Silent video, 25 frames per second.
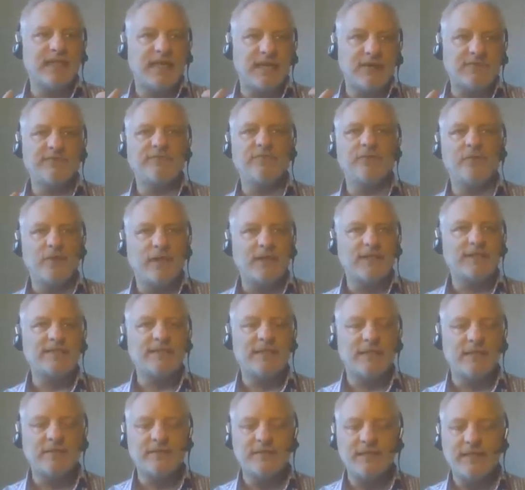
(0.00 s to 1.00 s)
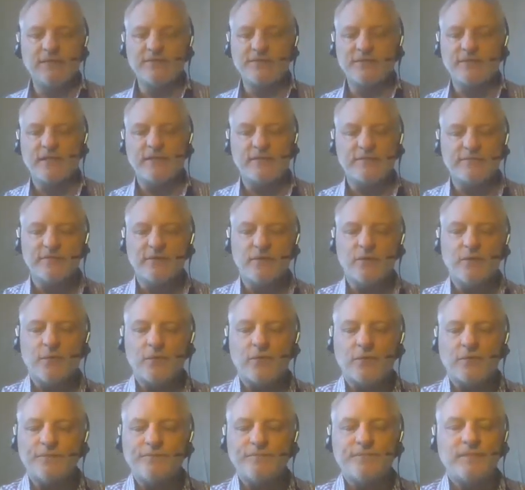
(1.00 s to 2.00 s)
downfall, I say, a downside of the
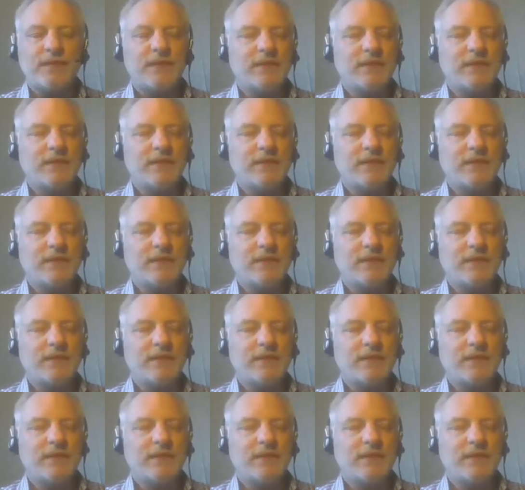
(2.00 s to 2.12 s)
whole